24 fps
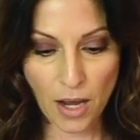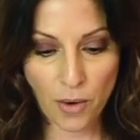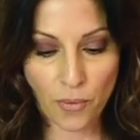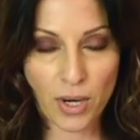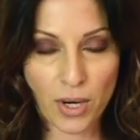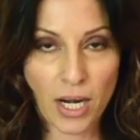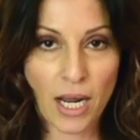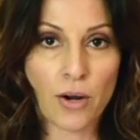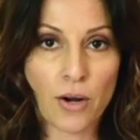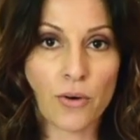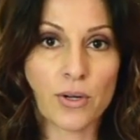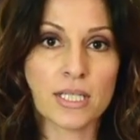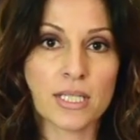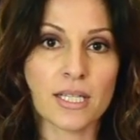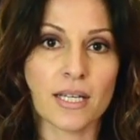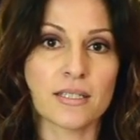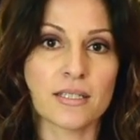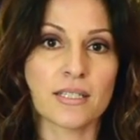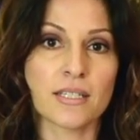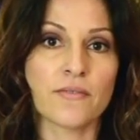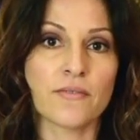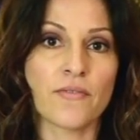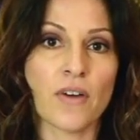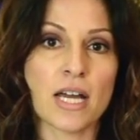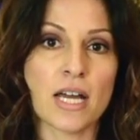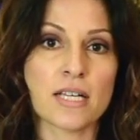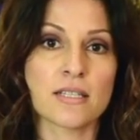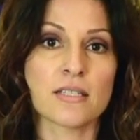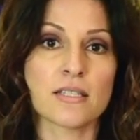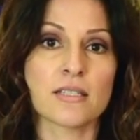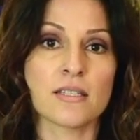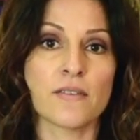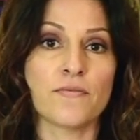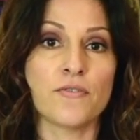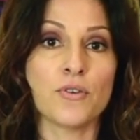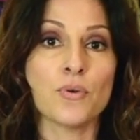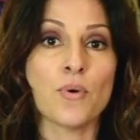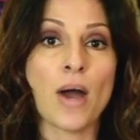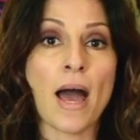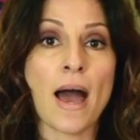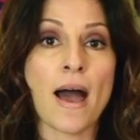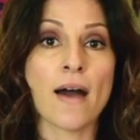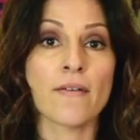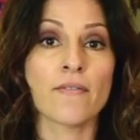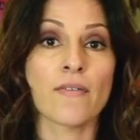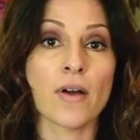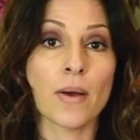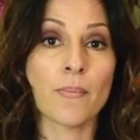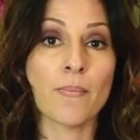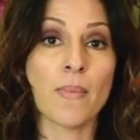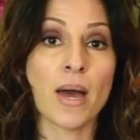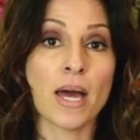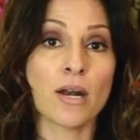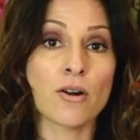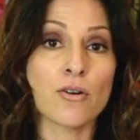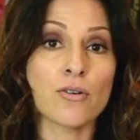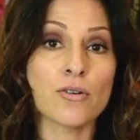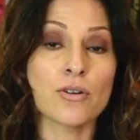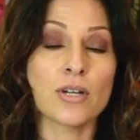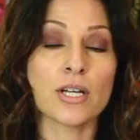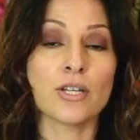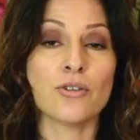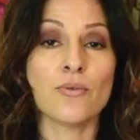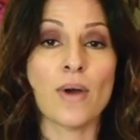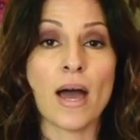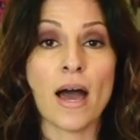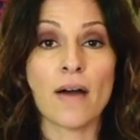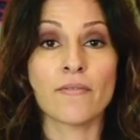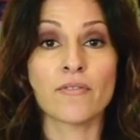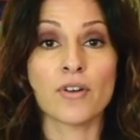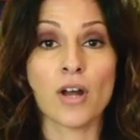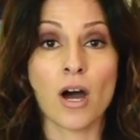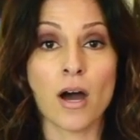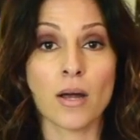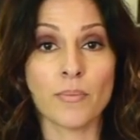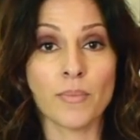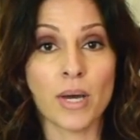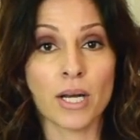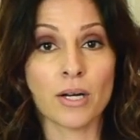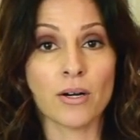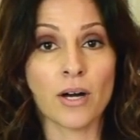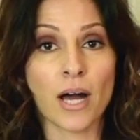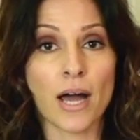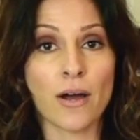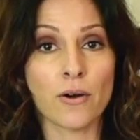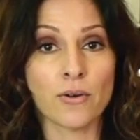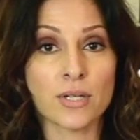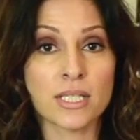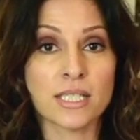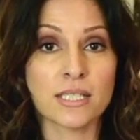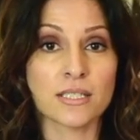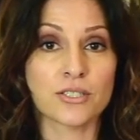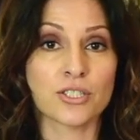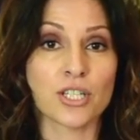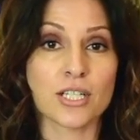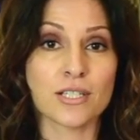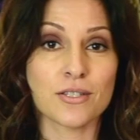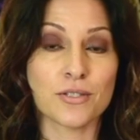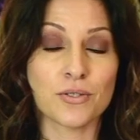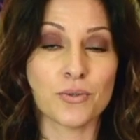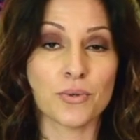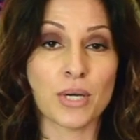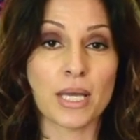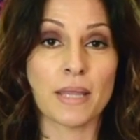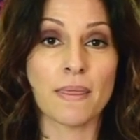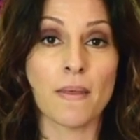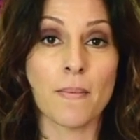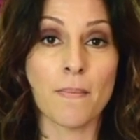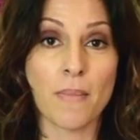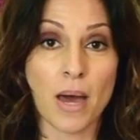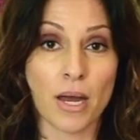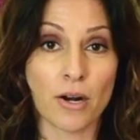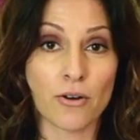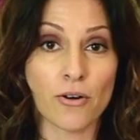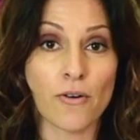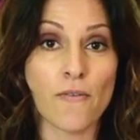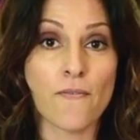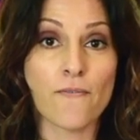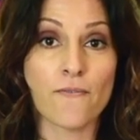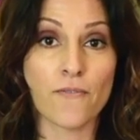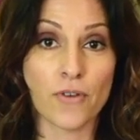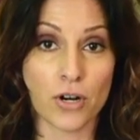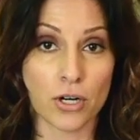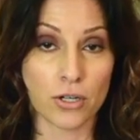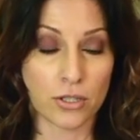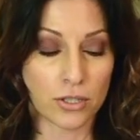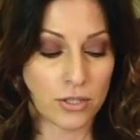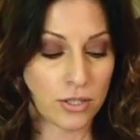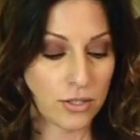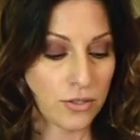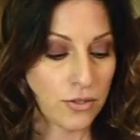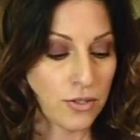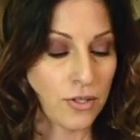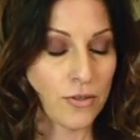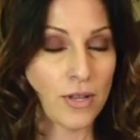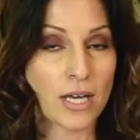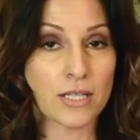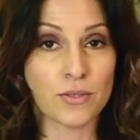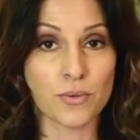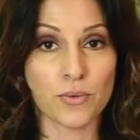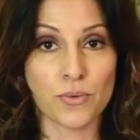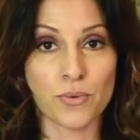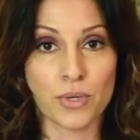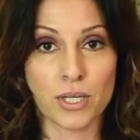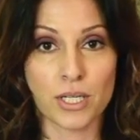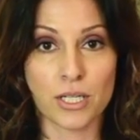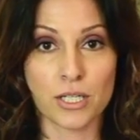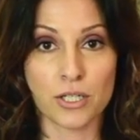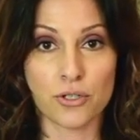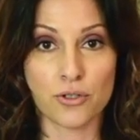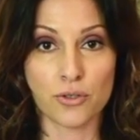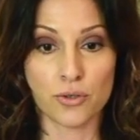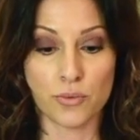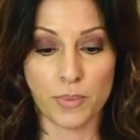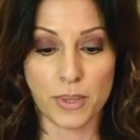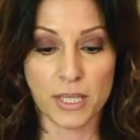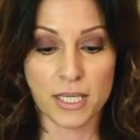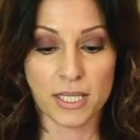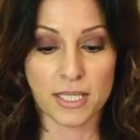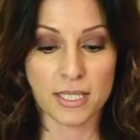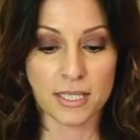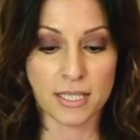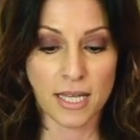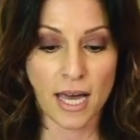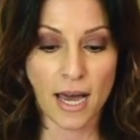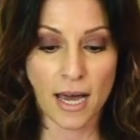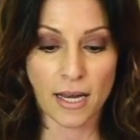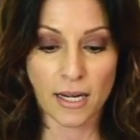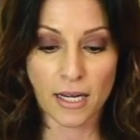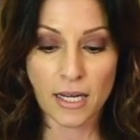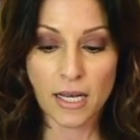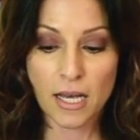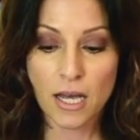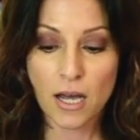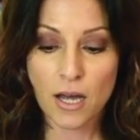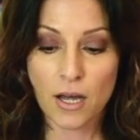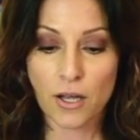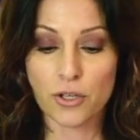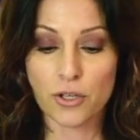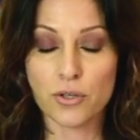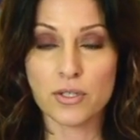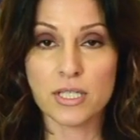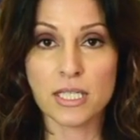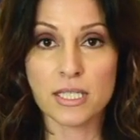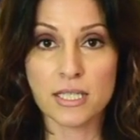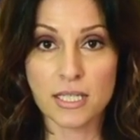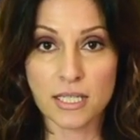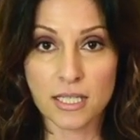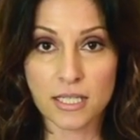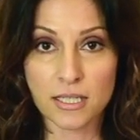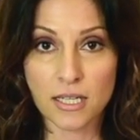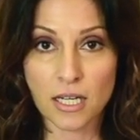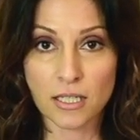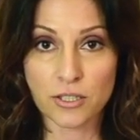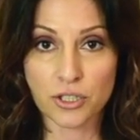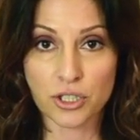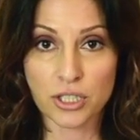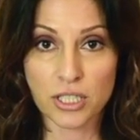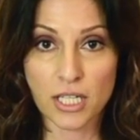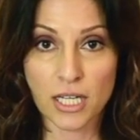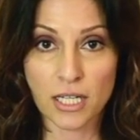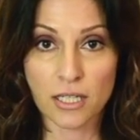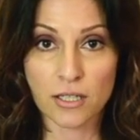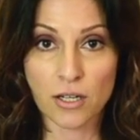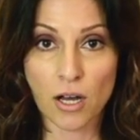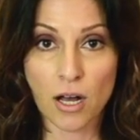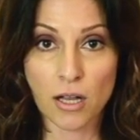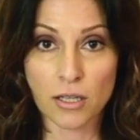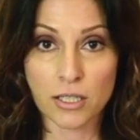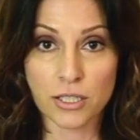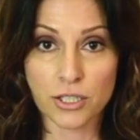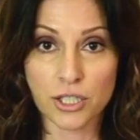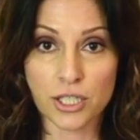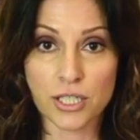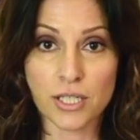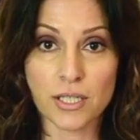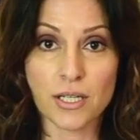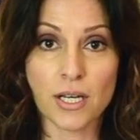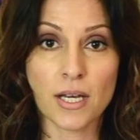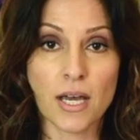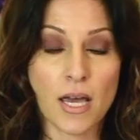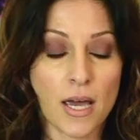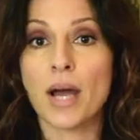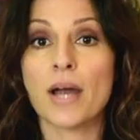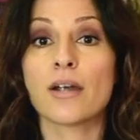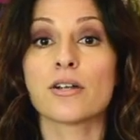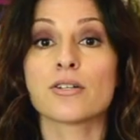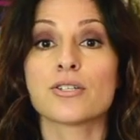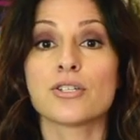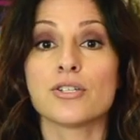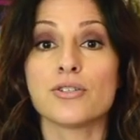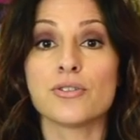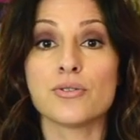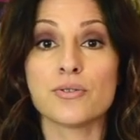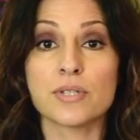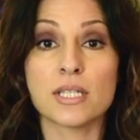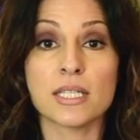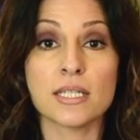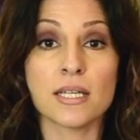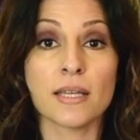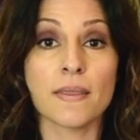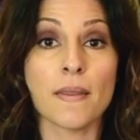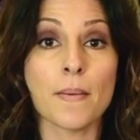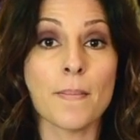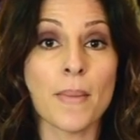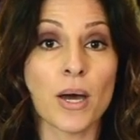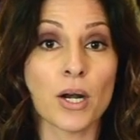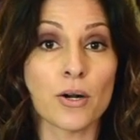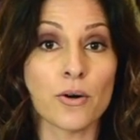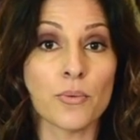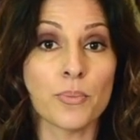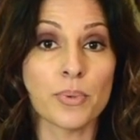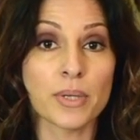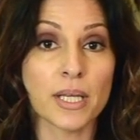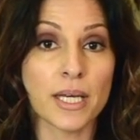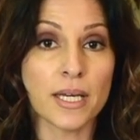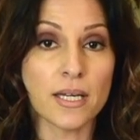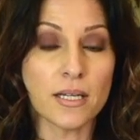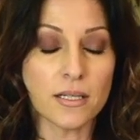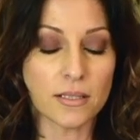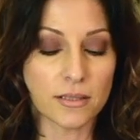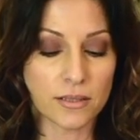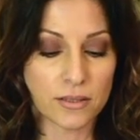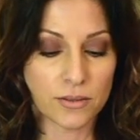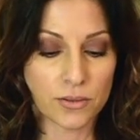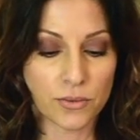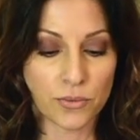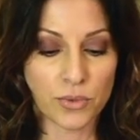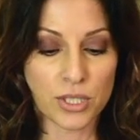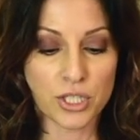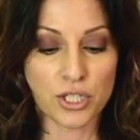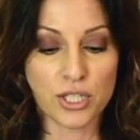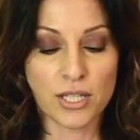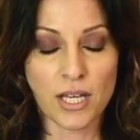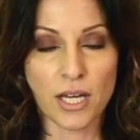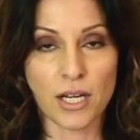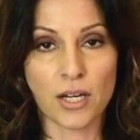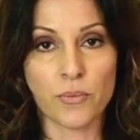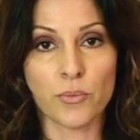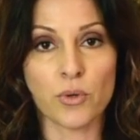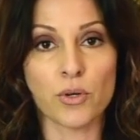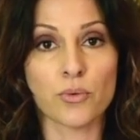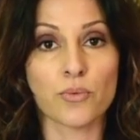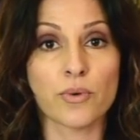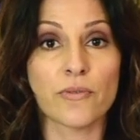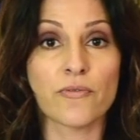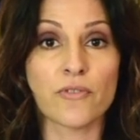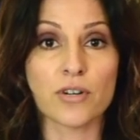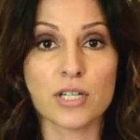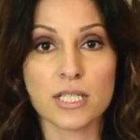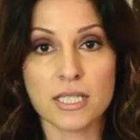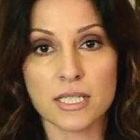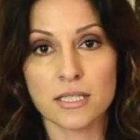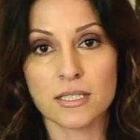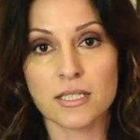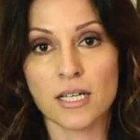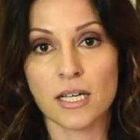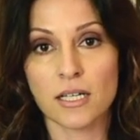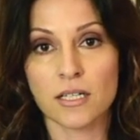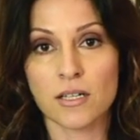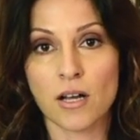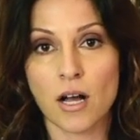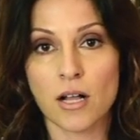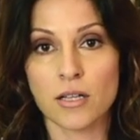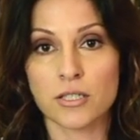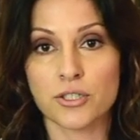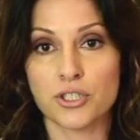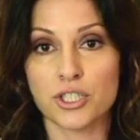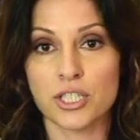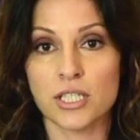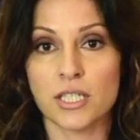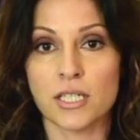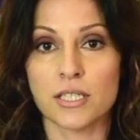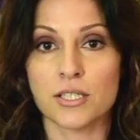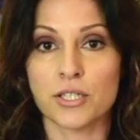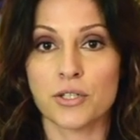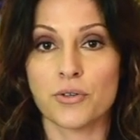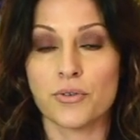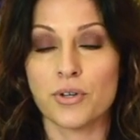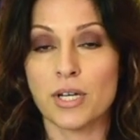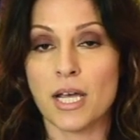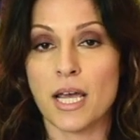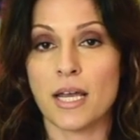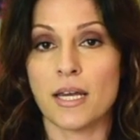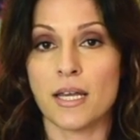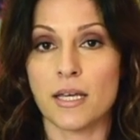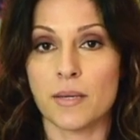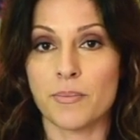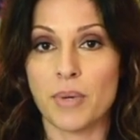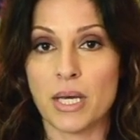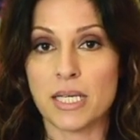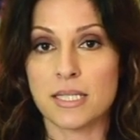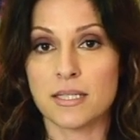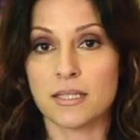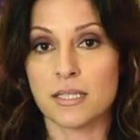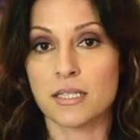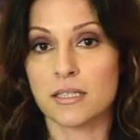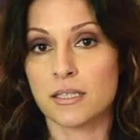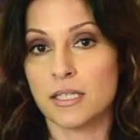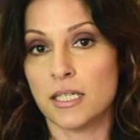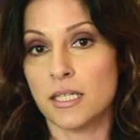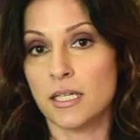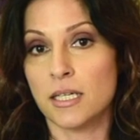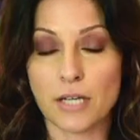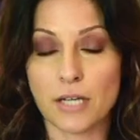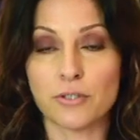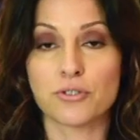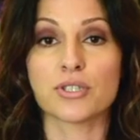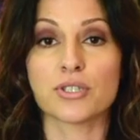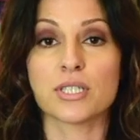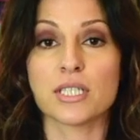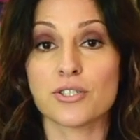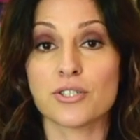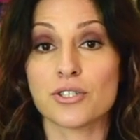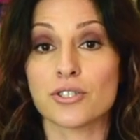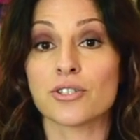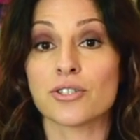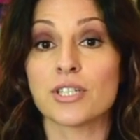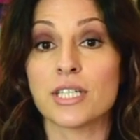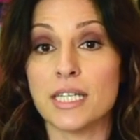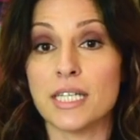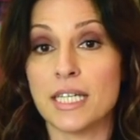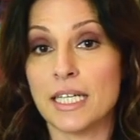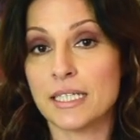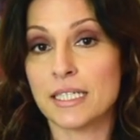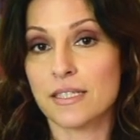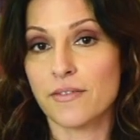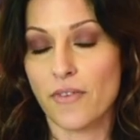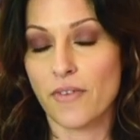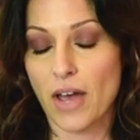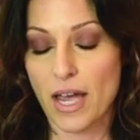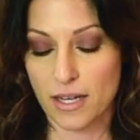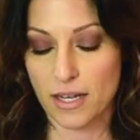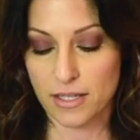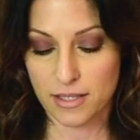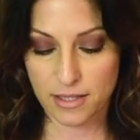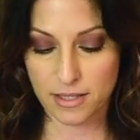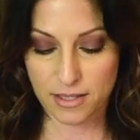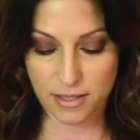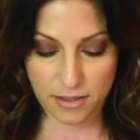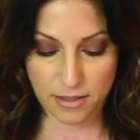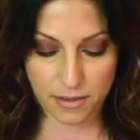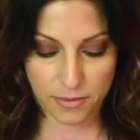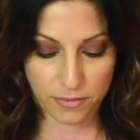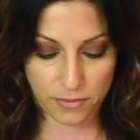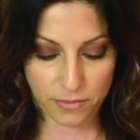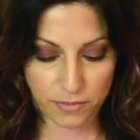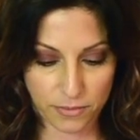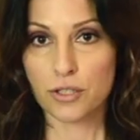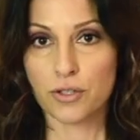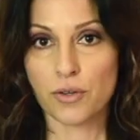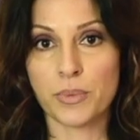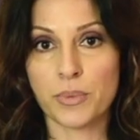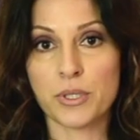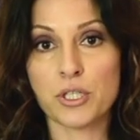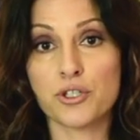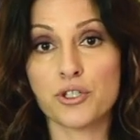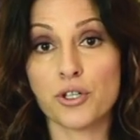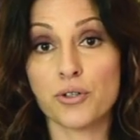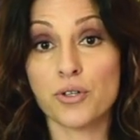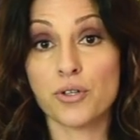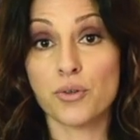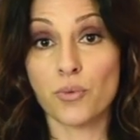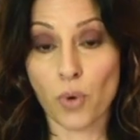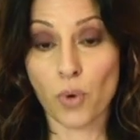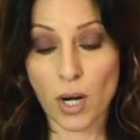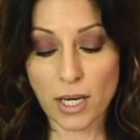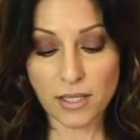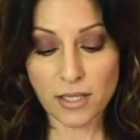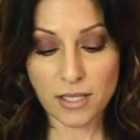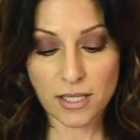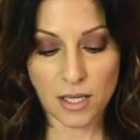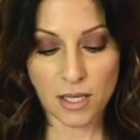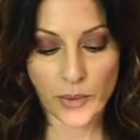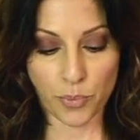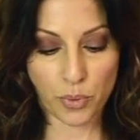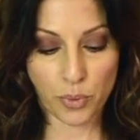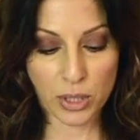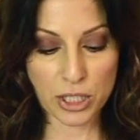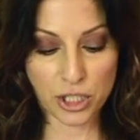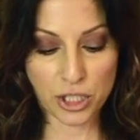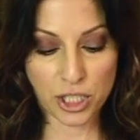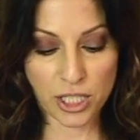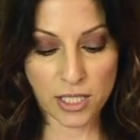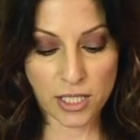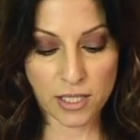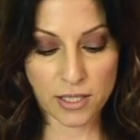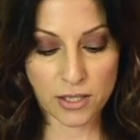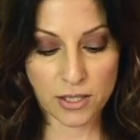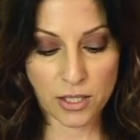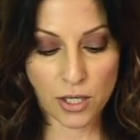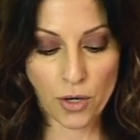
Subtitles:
And what I always like to advise is if you have metal and you have non-metal, I always suggest doing the metal first. So that's what we're going to do, because that uses the induction technology prior to using the metal plate, which then will reverse the technology into creating basically a traditional heating device. So I'm going to show you one tip, which is